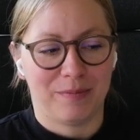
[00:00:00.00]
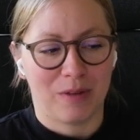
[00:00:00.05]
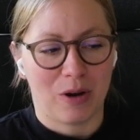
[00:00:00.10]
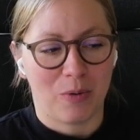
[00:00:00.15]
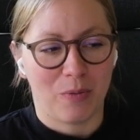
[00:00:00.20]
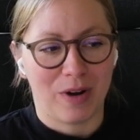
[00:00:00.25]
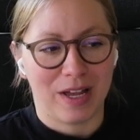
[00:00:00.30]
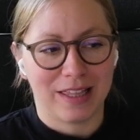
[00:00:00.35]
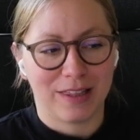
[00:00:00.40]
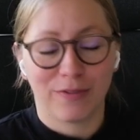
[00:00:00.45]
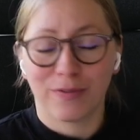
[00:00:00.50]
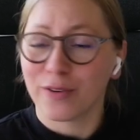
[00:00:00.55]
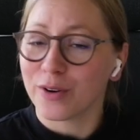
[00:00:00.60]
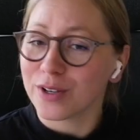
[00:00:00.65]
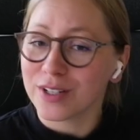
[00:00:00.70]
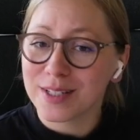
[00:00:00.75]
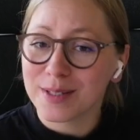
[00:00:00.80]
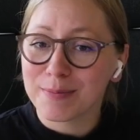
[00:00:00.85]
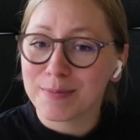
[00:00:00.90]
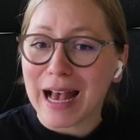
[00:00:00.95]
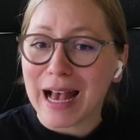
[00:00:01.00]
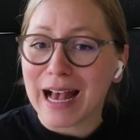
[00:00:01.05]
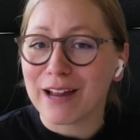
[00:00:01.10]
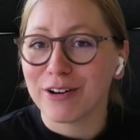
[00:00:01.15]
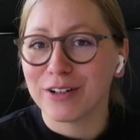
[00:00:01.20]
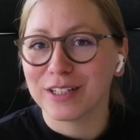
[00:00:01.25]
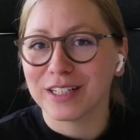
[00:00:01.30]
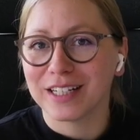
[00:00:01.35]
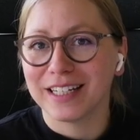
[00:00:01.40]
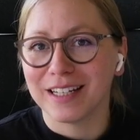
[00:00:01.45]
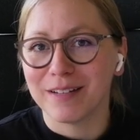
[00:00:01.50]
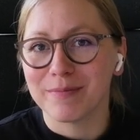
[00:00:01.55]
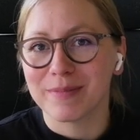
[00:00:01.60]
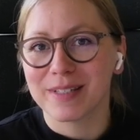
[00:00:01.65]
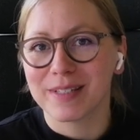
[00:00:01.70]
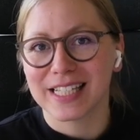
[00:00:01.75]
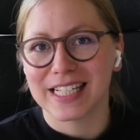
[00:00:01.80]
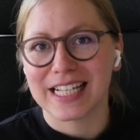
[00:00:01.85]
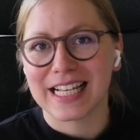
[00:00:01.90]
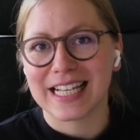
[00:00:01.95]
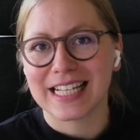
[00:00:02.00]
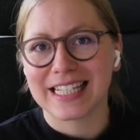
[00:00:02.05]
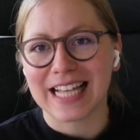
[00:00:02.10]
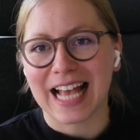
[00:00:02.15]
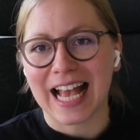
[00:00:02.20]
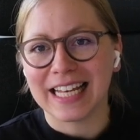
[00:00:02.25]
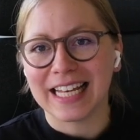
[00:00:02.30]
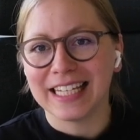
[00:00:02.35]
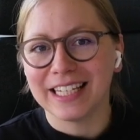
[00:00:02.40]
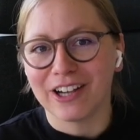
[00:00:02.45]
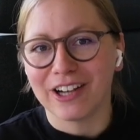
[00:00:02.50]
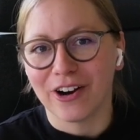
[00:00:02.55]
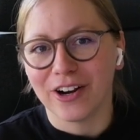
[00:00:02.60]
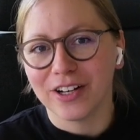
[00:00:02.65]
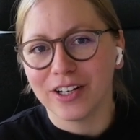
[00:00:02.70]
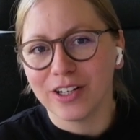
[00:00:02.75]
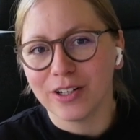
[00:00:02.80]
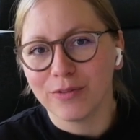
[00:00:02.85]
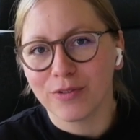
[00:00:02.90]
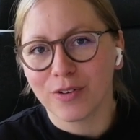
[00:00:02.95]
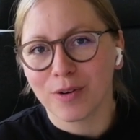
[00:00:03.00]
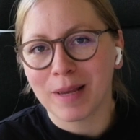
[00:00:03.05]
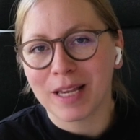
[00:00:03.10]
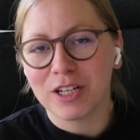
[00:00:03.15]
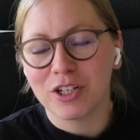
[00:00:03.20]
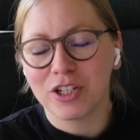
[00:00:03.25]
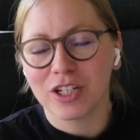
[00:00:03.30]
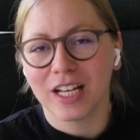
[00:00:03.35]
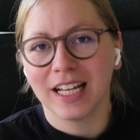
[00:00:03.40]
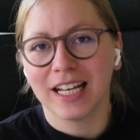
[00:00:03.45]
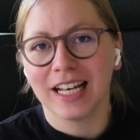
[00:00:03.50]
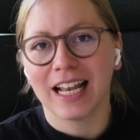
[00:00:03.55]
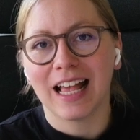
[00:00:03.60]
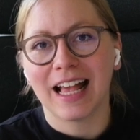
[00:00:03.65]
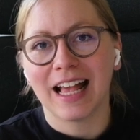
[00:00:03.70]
with first pattern glimpses and yarn information,